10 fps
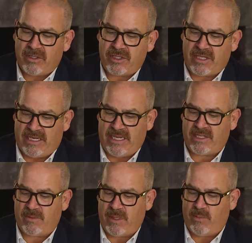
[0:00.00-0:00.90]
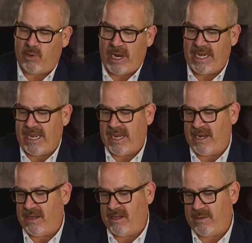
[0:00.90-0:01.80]
Just it needs to be bright and
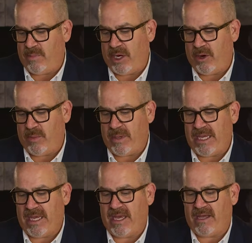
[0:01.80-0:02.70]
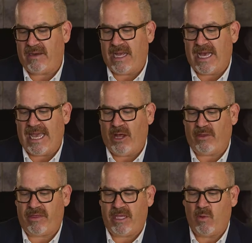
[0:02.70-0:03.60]
appear to be a
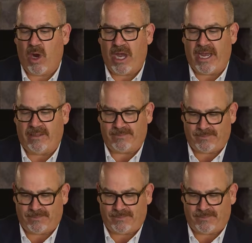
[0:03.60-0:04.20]
healthy wine.